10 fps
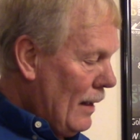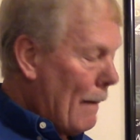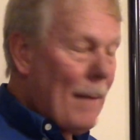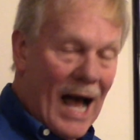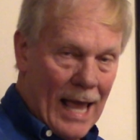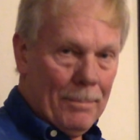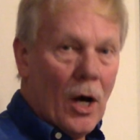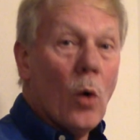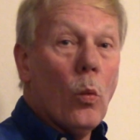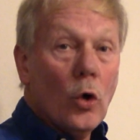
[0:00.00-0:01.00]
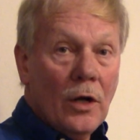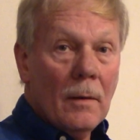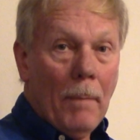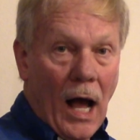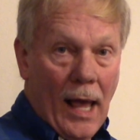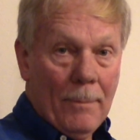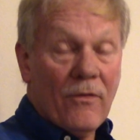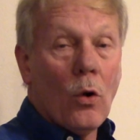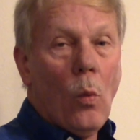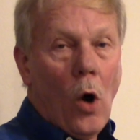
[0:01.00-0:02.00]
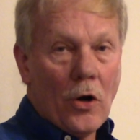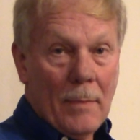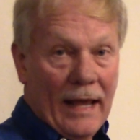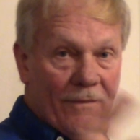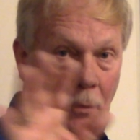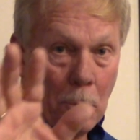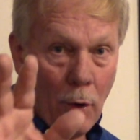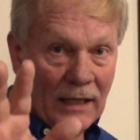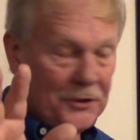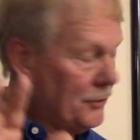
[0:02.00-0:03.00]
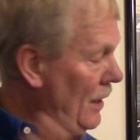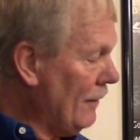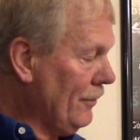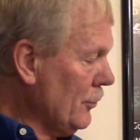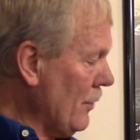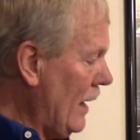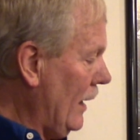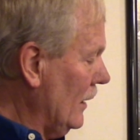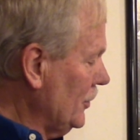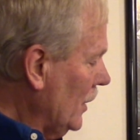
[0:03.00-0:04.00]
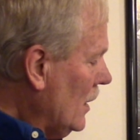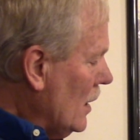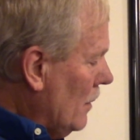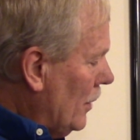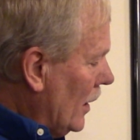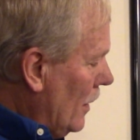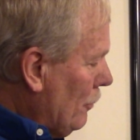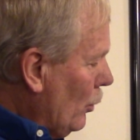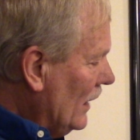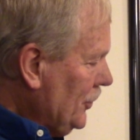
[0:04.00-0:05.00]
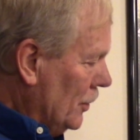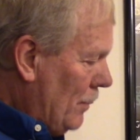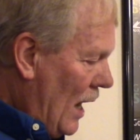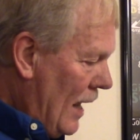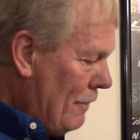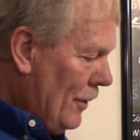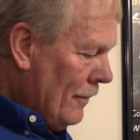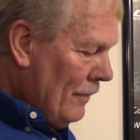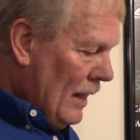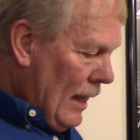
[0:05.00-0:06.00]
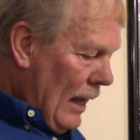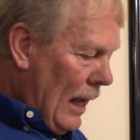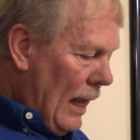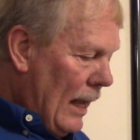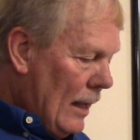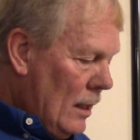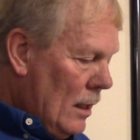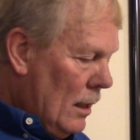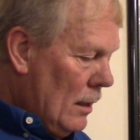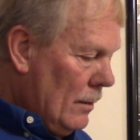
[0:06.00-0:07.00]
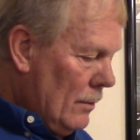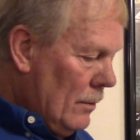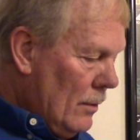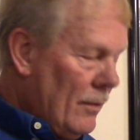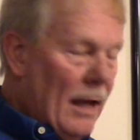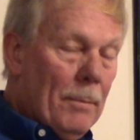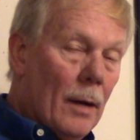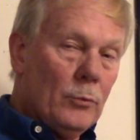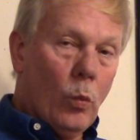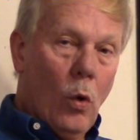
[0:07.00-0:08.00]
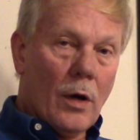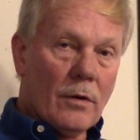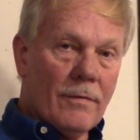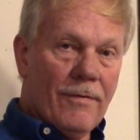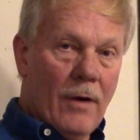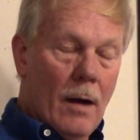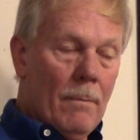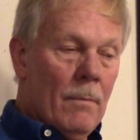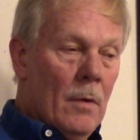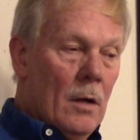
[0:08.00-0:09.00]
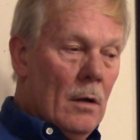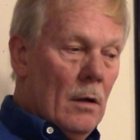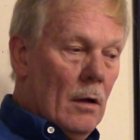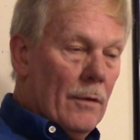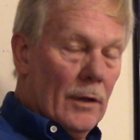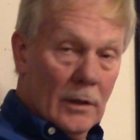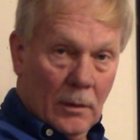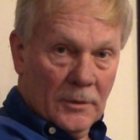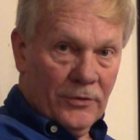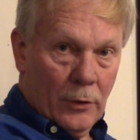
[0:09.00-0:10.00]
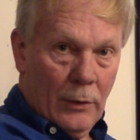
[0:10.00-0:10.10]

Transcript: pipe, a wooden pipe for a water main, for pressure, not for drainage, but a pressure pipe. And they pumped water from the Little Missouri